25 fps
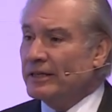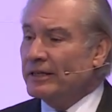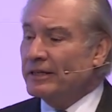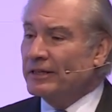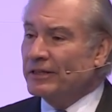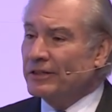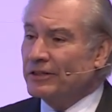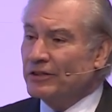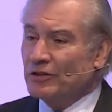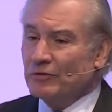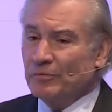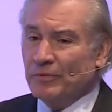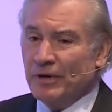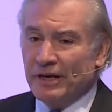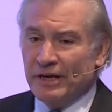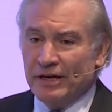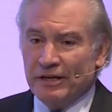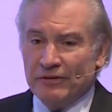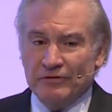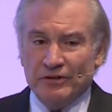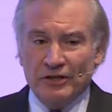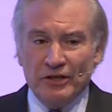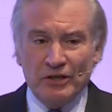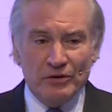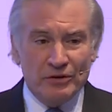You may have
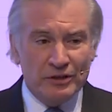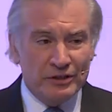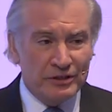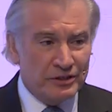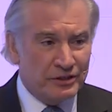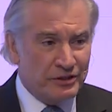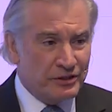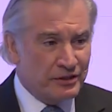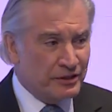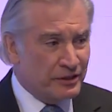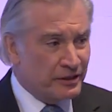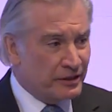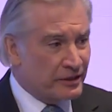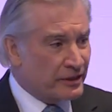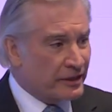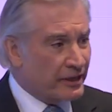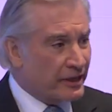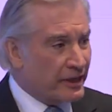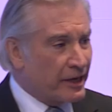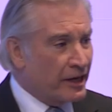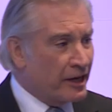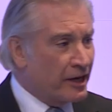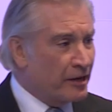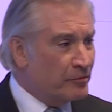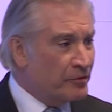noticed that
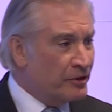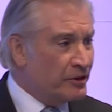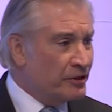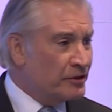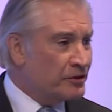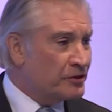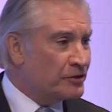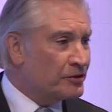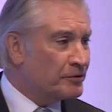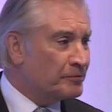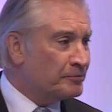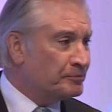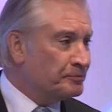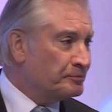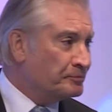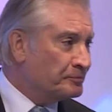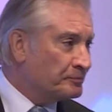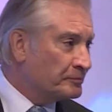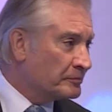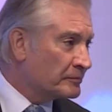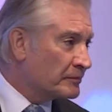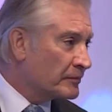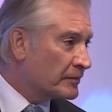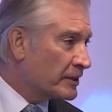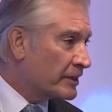communism,
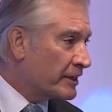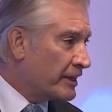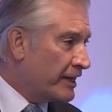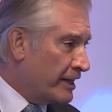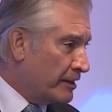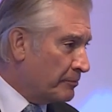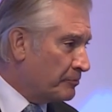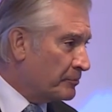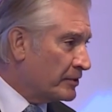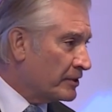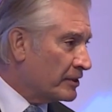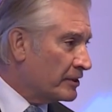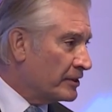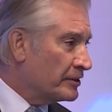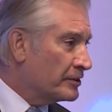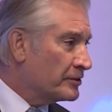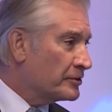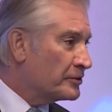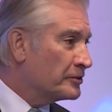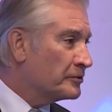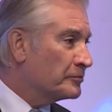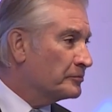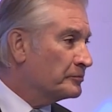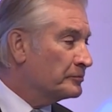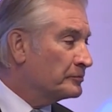
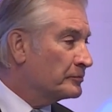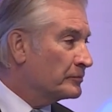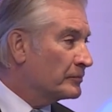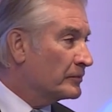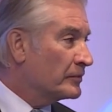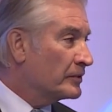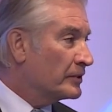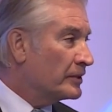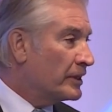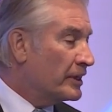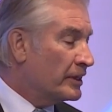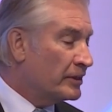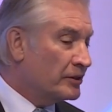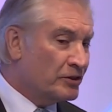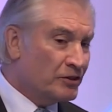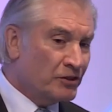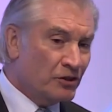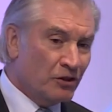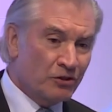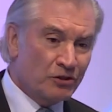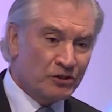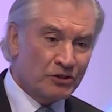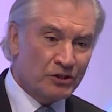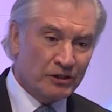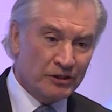capitalism, and
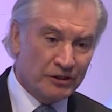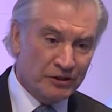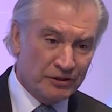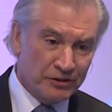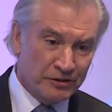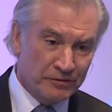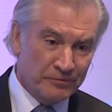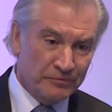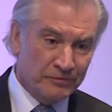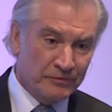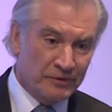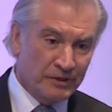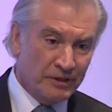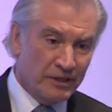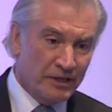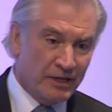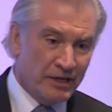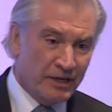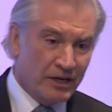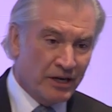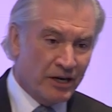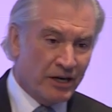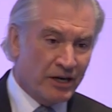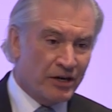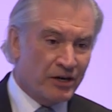socialism
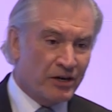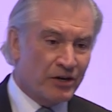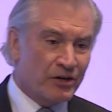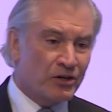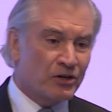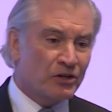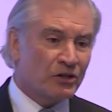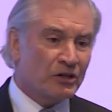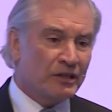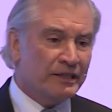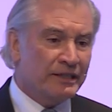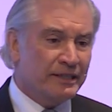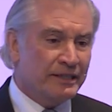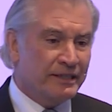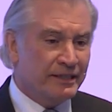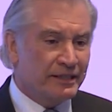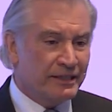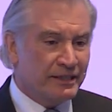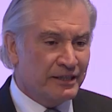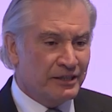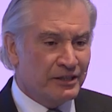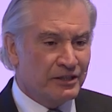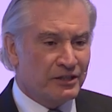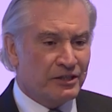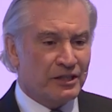are early
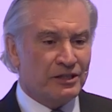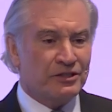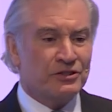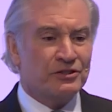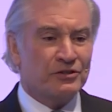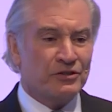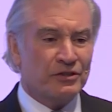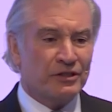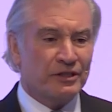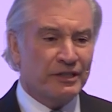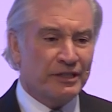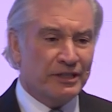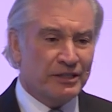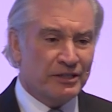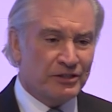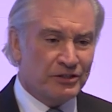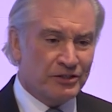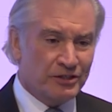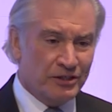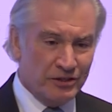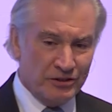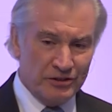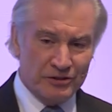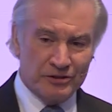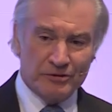industrial age
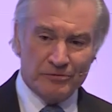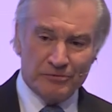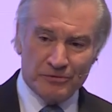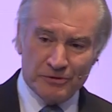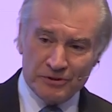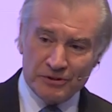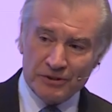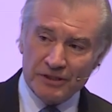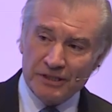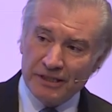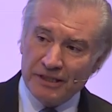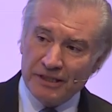systems.